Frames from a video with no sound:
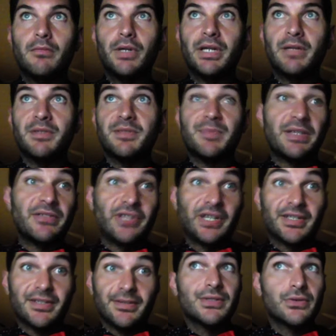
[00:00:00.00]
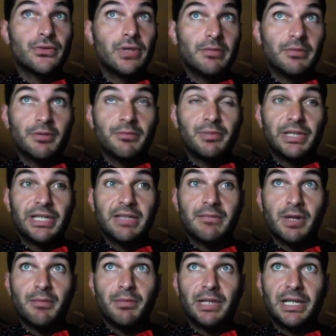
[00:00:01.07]
My name is Ben Jackson. The school I'm completing
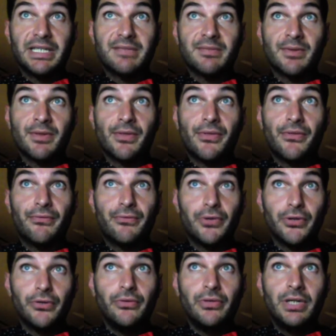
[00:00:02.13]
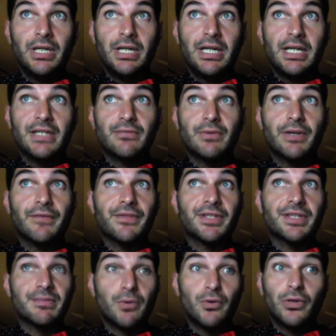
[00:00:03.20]
my placement through is one of the
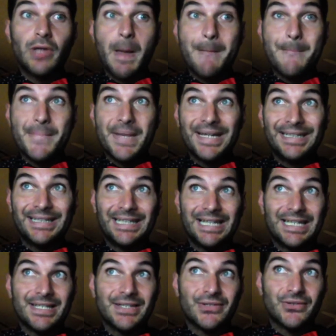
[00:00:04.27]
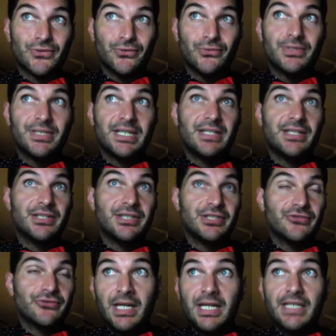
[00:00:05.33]
smaller mainland schools in the
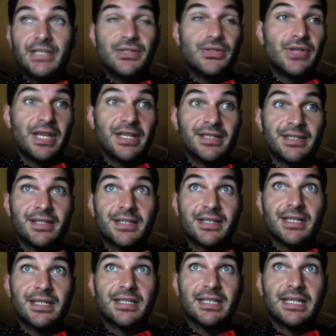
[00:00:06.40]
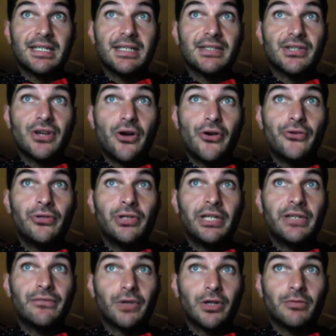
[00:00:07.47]
district. In 2016, the total
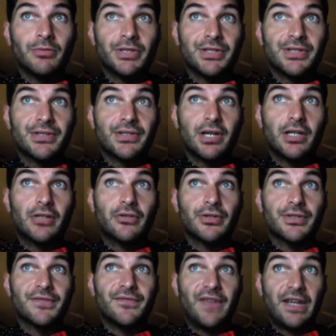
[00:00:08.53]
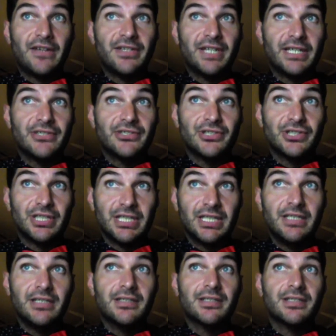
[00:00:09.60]
enrolments across foundation year